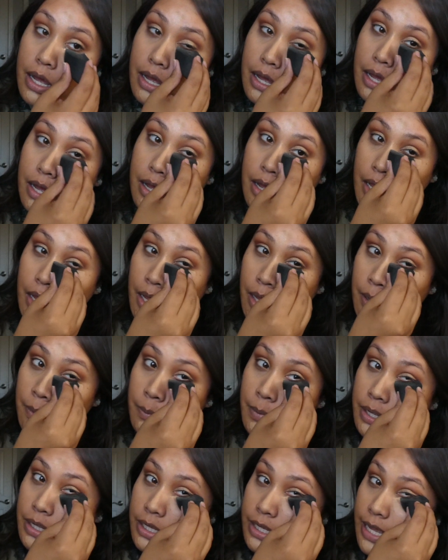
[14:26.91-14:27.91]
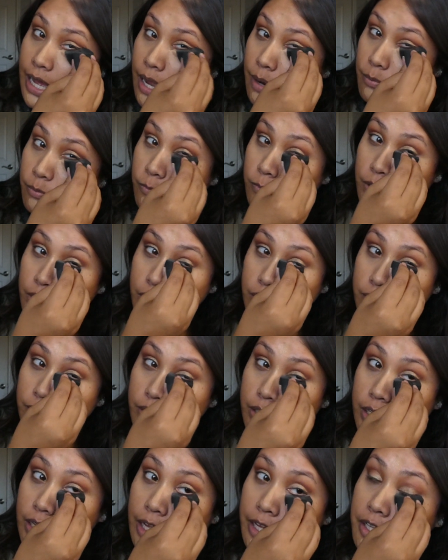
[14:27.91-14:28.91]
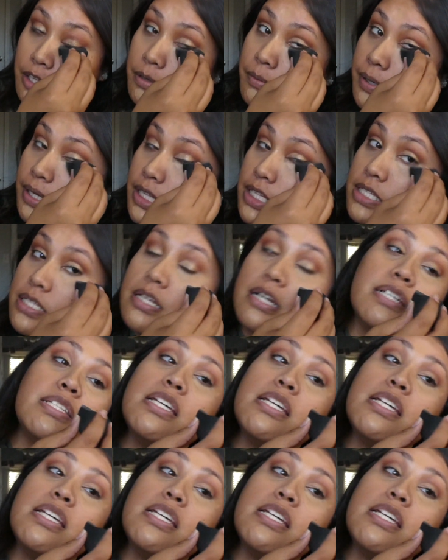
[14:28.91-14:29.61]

Yeah, I'm really, really liking the way this looks,